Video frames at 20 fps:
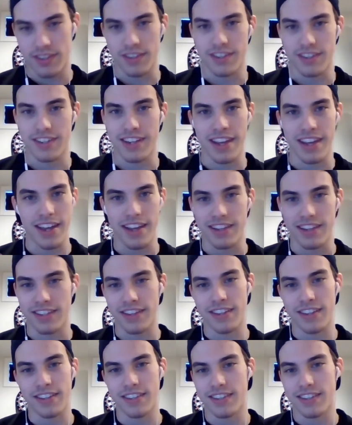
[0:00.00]
Yeah,
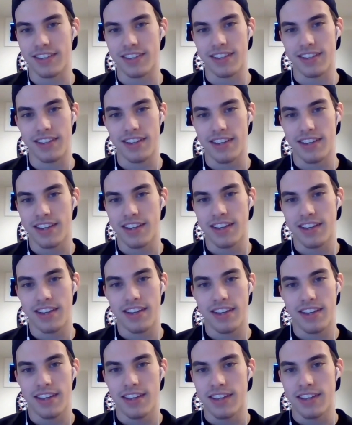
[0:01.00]
it's
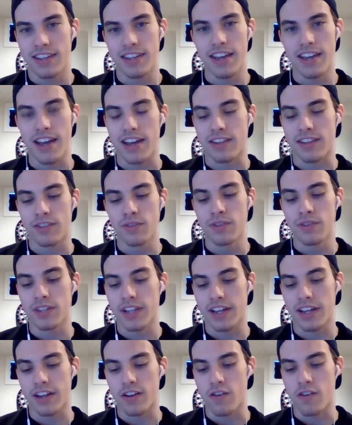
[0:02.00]
yeah. As soon as
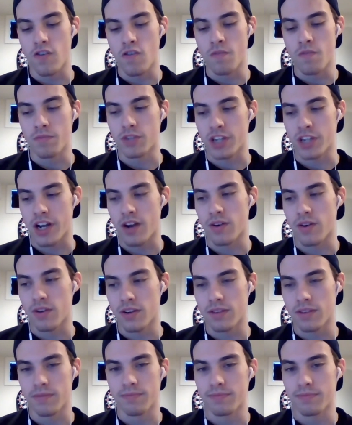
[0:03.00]
I get home,
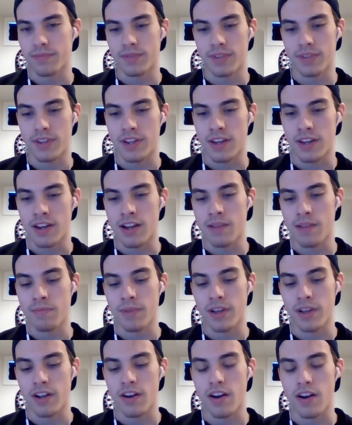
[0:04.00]
shower, and I'm
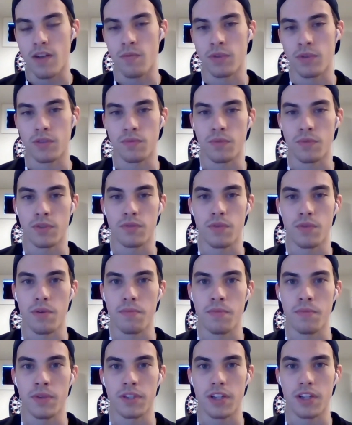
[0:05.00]
like, all right, what's up?
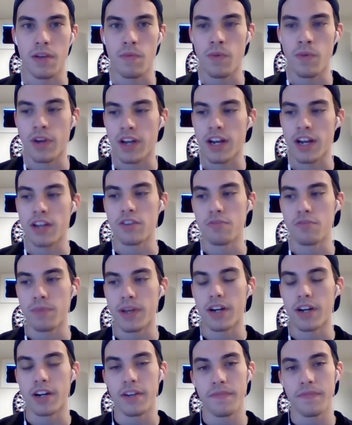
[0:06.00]
What's up? What can I do
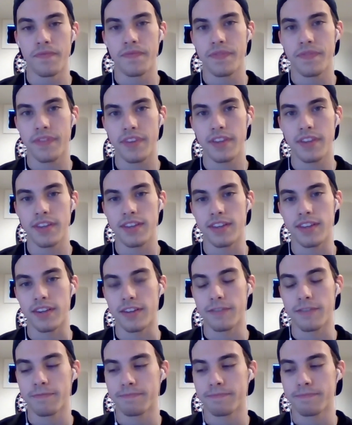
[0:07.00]
better? You know.